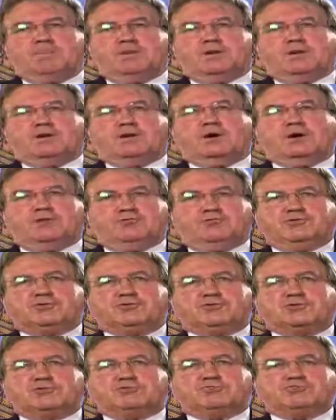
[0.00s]
it
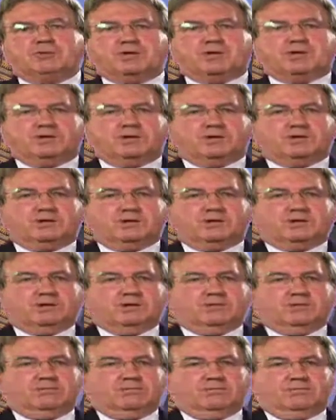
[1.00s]
offers the reader
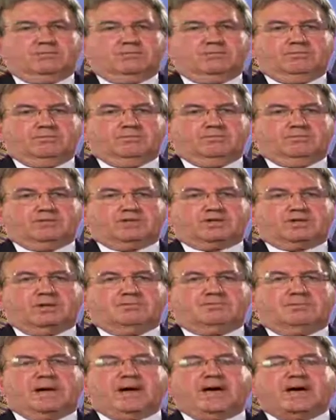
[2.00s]

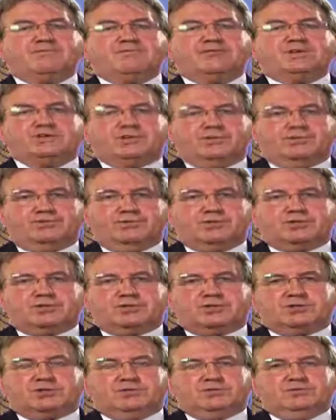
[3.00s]
some
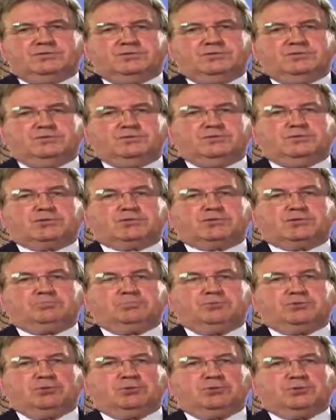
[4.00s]
evidence to
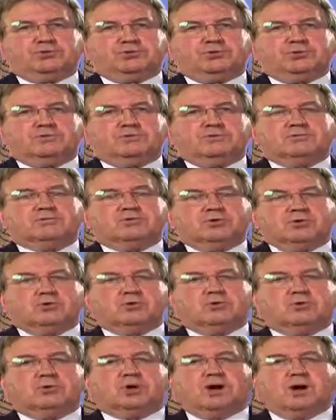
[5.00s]
support
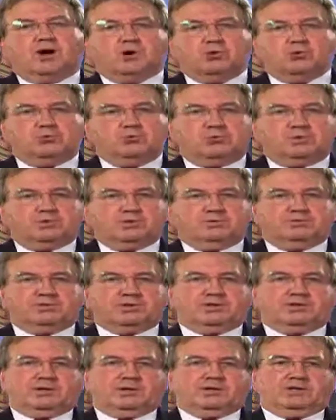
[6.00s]
your own
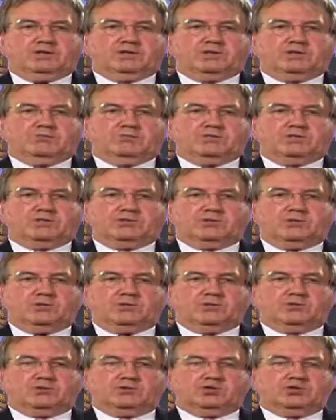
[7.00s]
particular
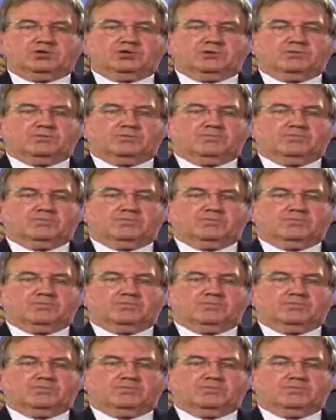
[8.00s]
research.